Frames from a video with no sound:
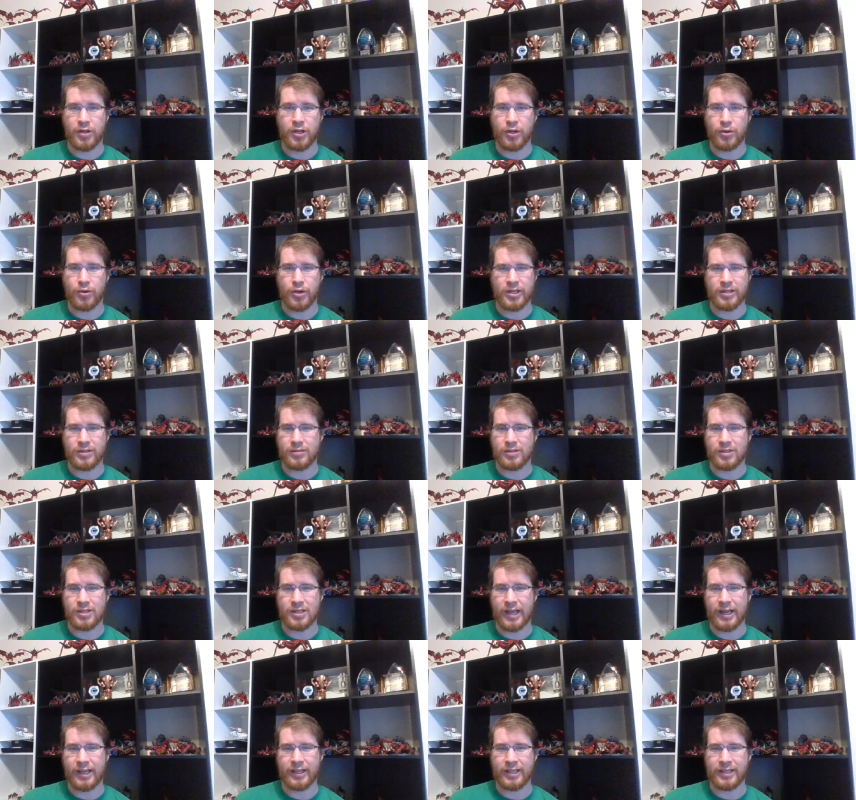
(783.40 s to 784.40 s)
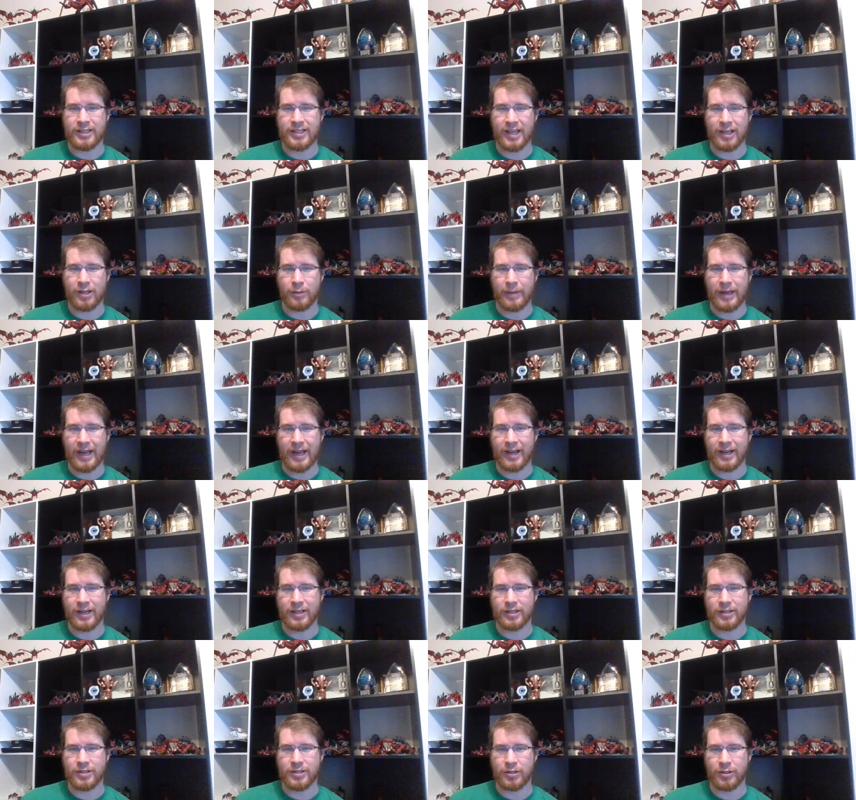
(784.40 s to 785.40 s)
unit slightly tail back
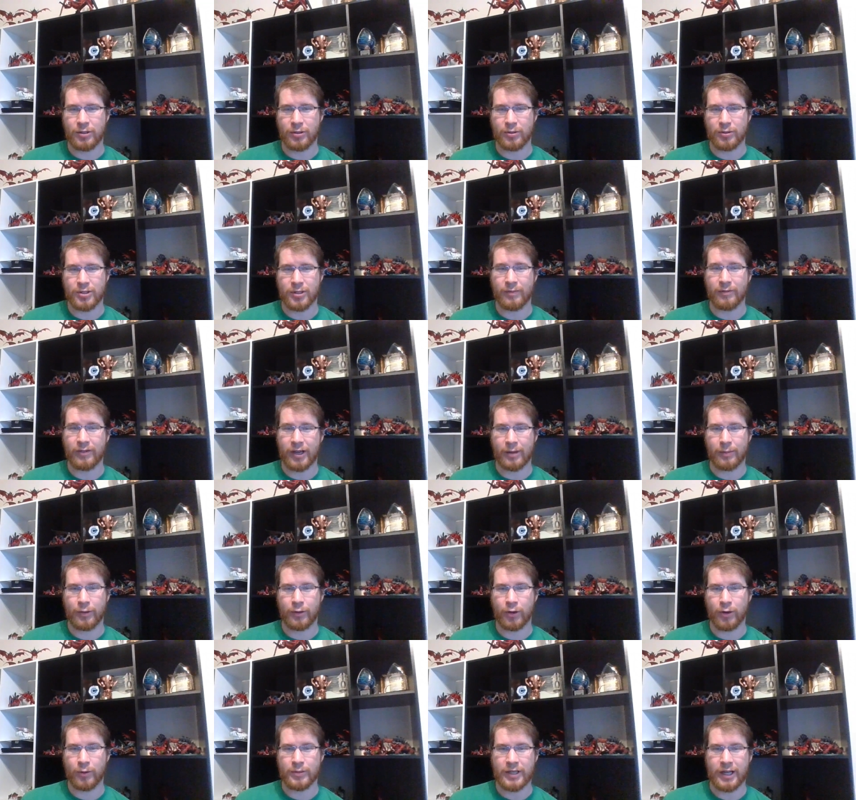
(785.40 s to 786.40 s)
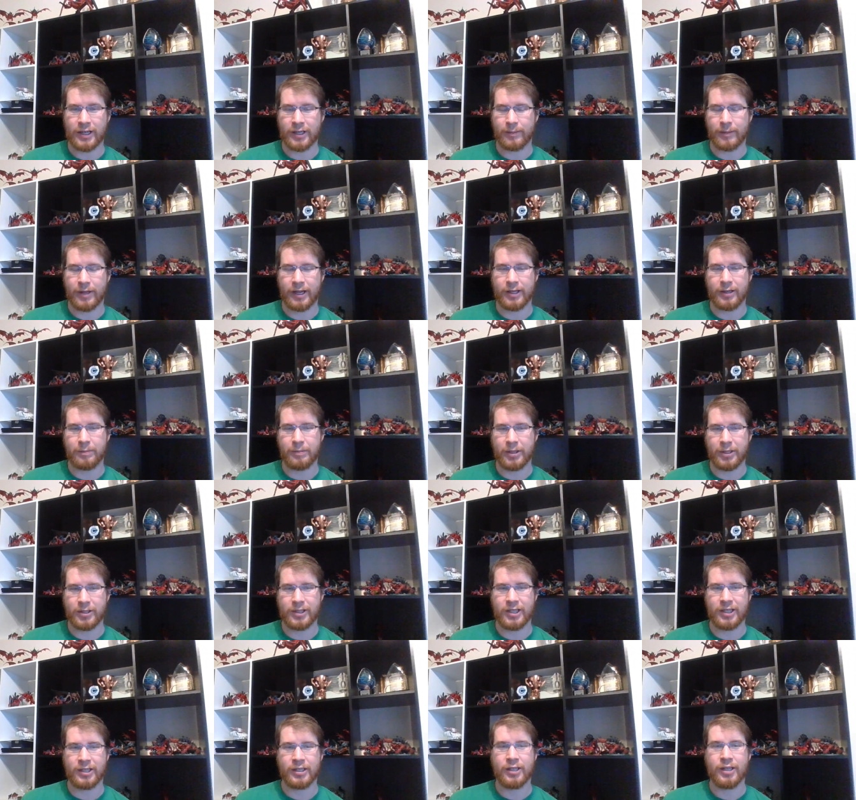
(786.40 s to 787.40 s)
to some Venomthropes hiding behind a
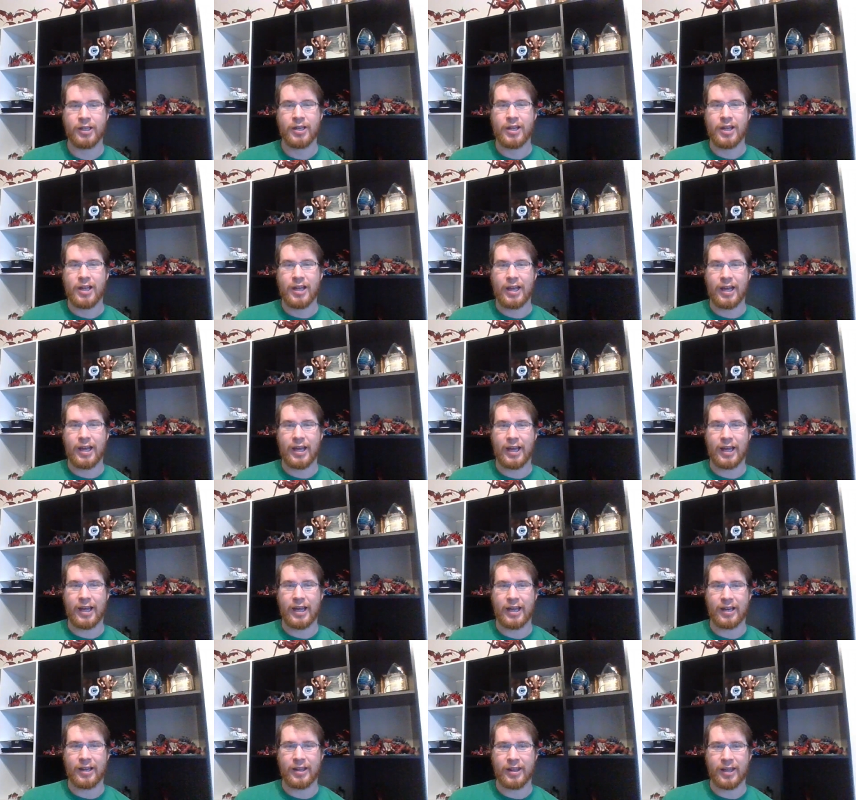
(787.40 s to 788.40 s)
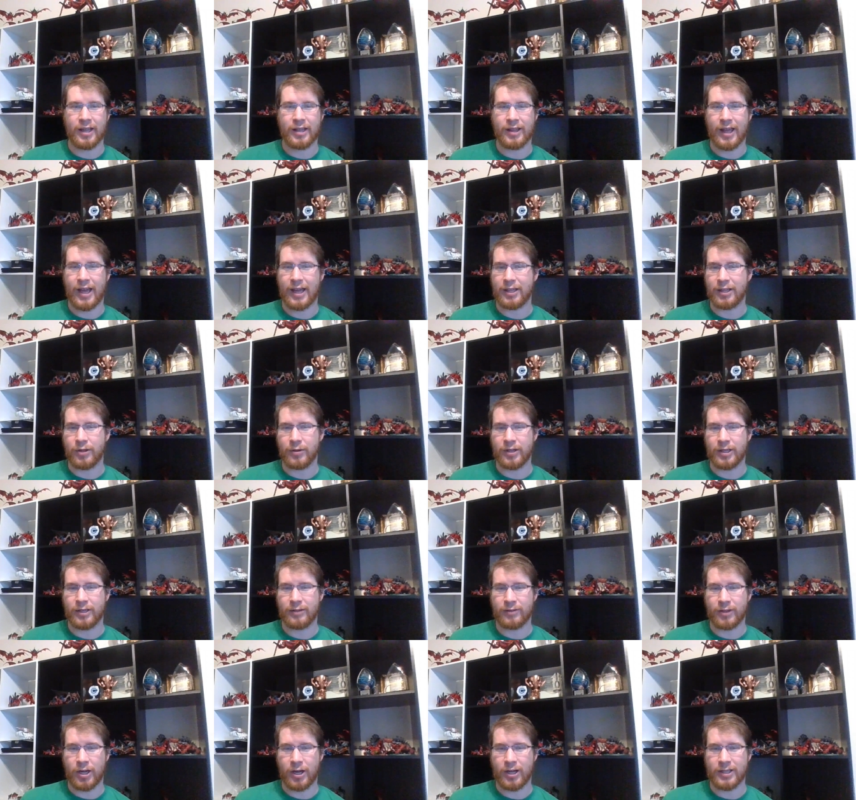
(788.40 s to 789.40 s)
building, and then that unit
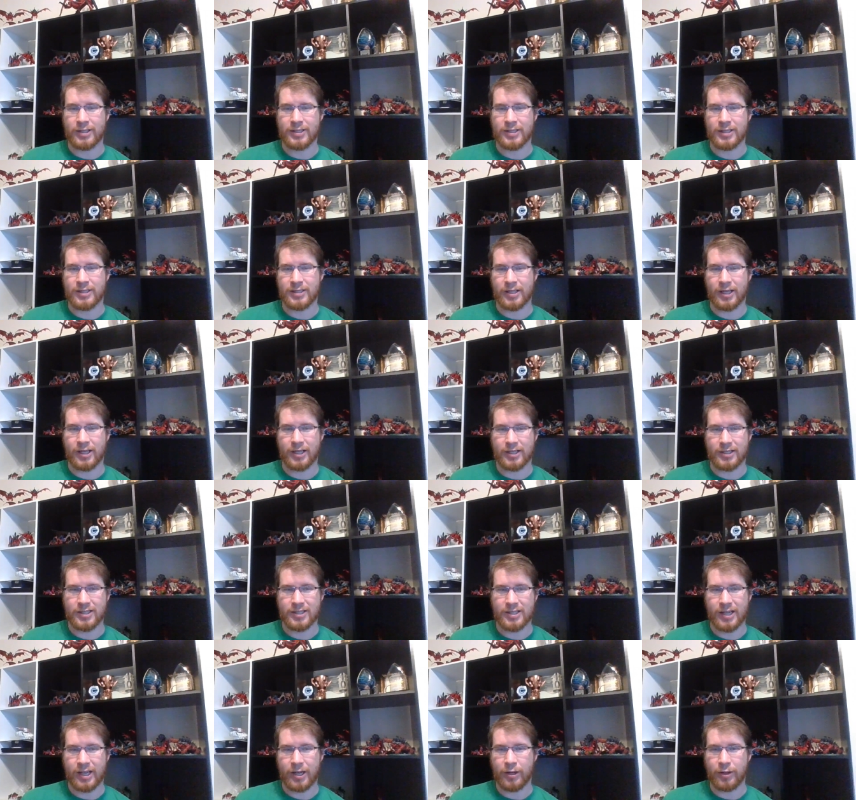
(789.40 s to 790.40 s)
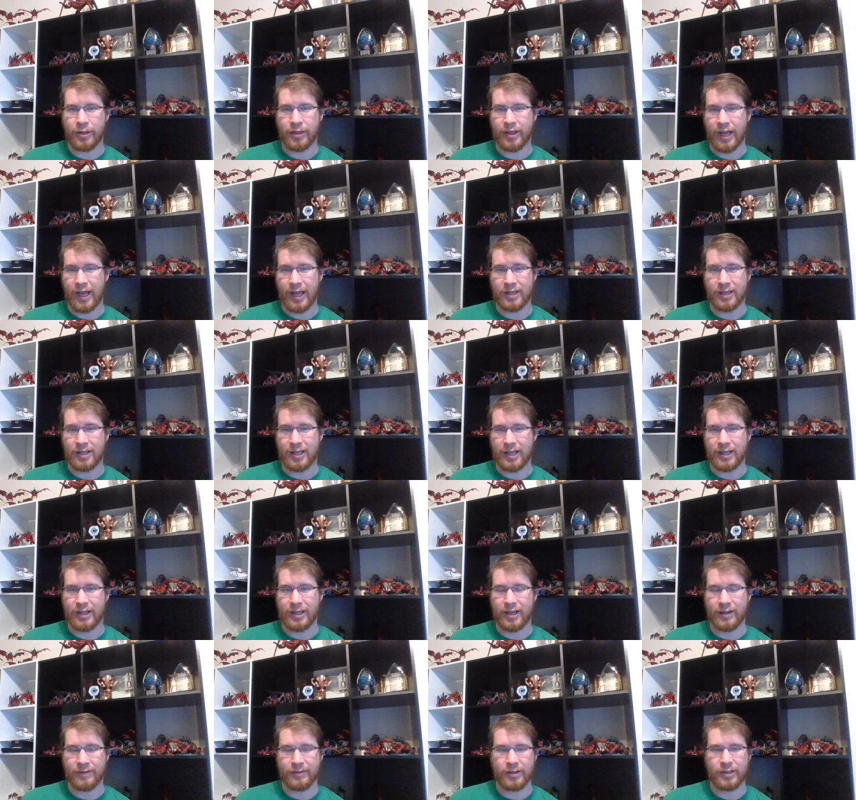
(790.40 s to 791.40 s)
of Gaunts is getting stealth and light
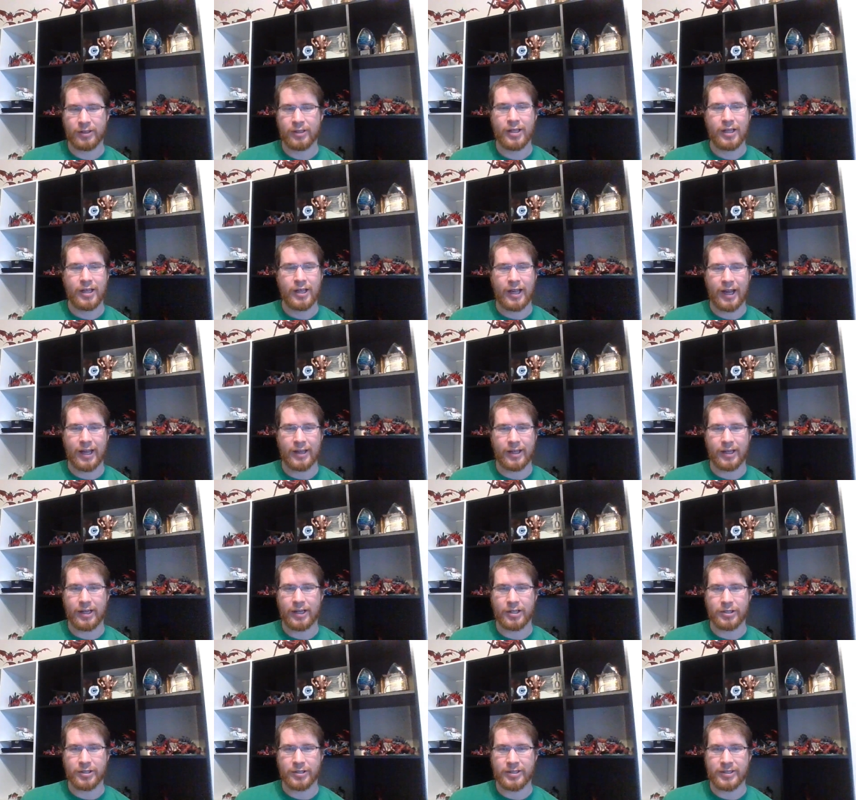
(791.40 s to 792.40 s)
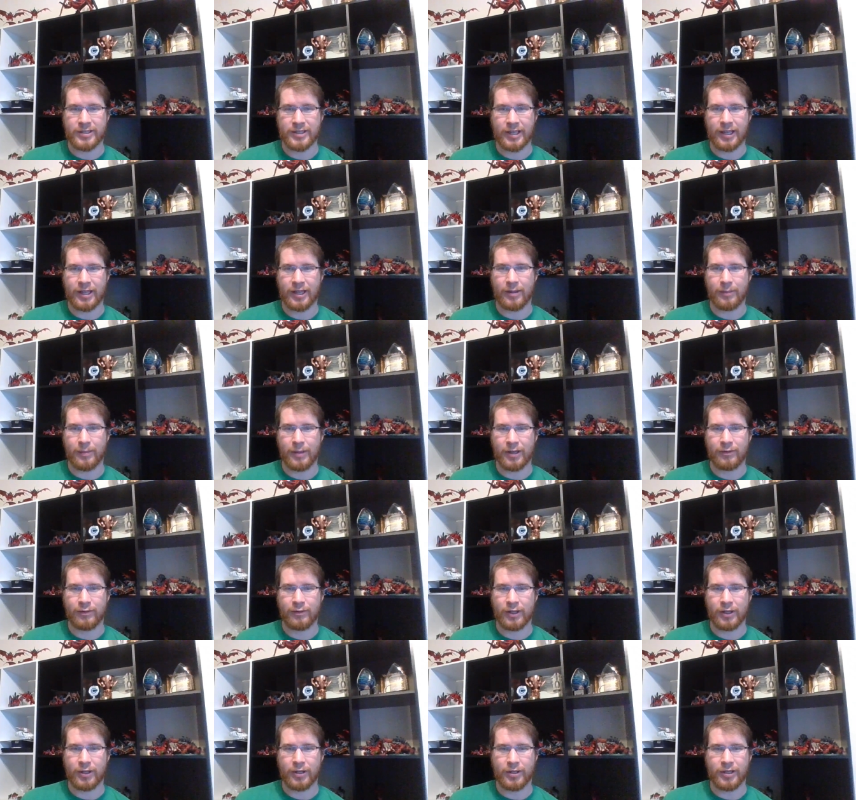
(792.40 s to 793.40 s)
cover, and they can just sit in the
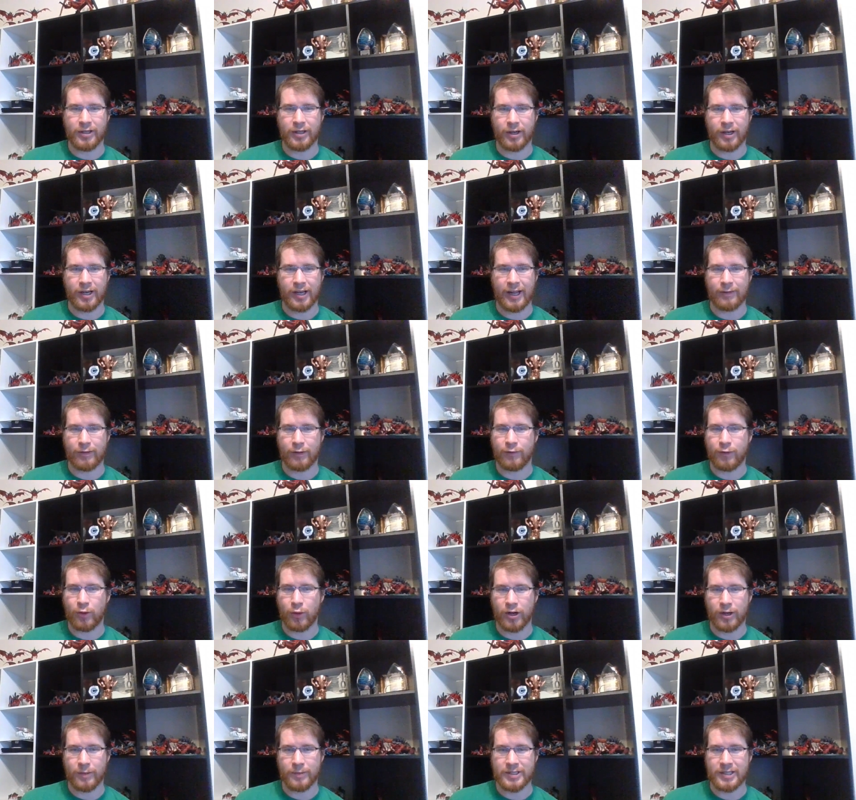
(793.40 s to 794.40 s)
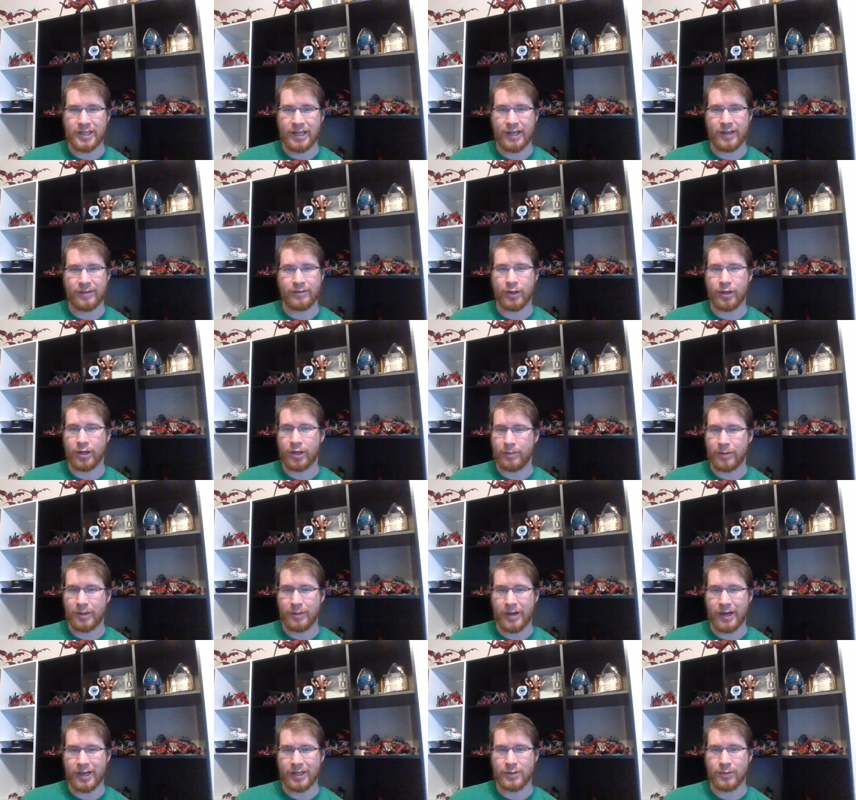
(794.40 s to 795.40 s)
midfield. They're going to have a four up save. They're going to be
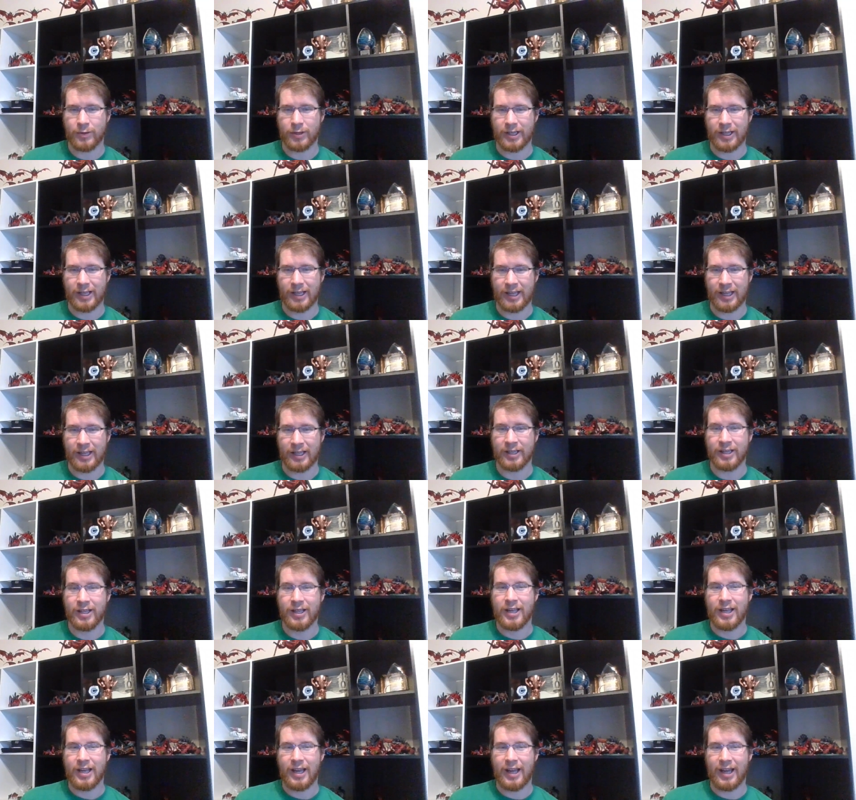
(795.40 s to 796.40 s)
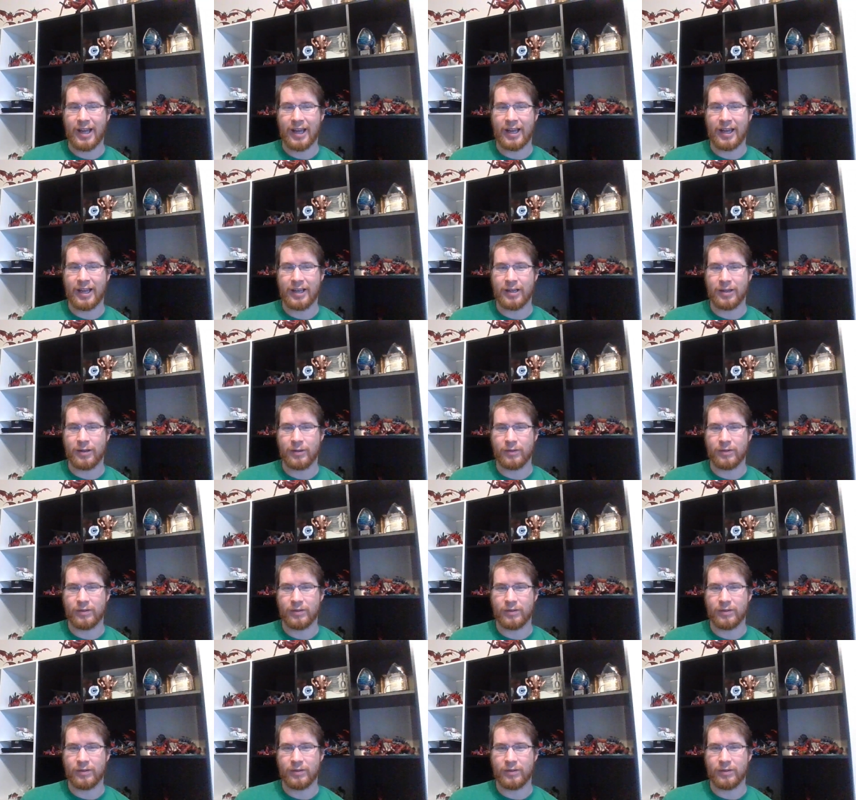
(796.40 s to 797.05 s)
minus one to hit, and